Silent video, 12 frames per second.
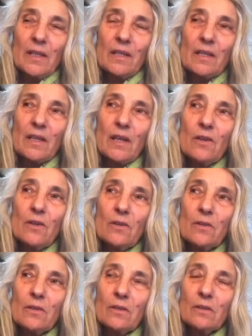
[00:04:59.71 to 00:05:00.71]

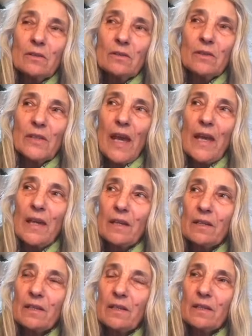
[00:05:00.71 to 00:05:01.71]
So
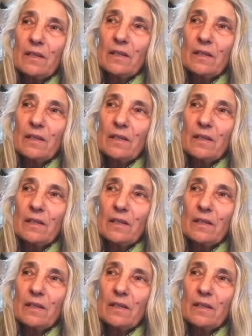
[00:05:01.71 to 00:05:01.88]
yes,